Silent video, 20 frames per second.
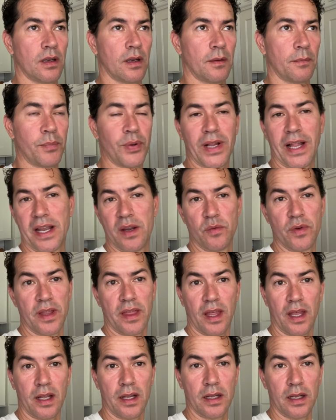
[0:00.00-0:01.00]
Play with
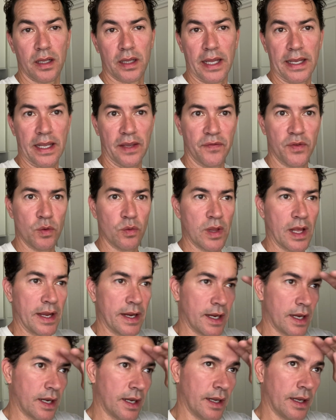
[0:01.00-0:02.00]
it. Like if you
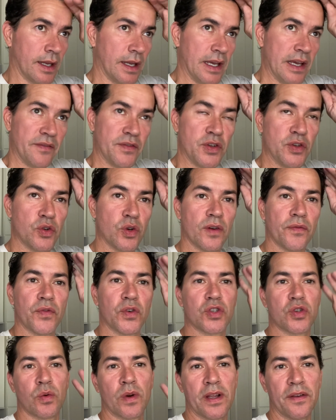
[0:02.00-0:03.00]
do it for
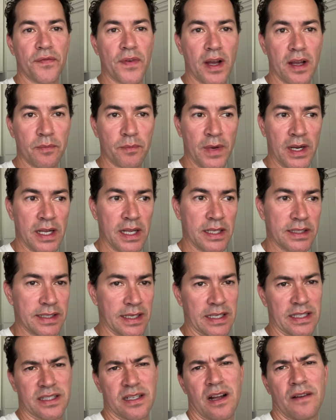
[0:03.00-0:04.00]
25 minutes and
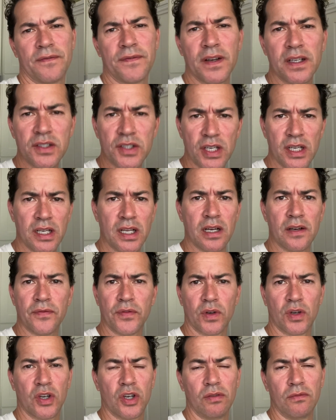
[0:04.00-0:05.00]
it's not fudgy enough
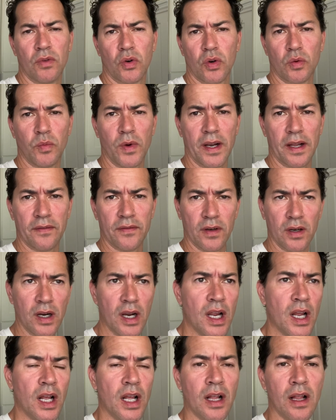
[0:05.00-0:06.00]
or whatever,
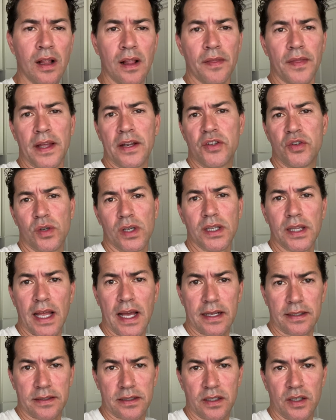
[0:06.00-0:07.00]
then do it
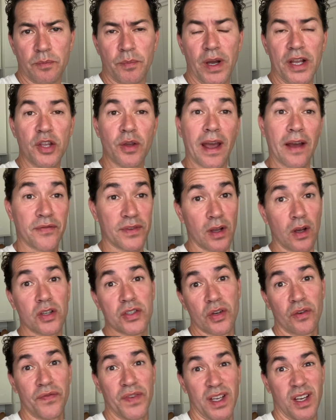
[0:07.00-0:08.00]
less. But you have to
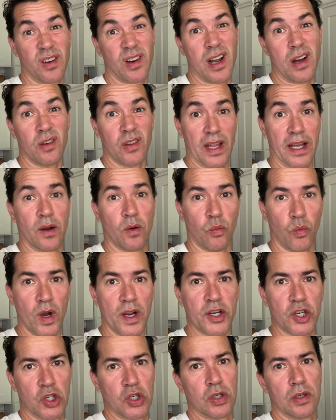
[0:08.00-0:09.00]
also figure out like what
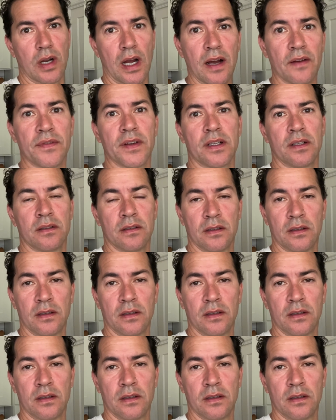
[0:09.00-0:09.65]
your oven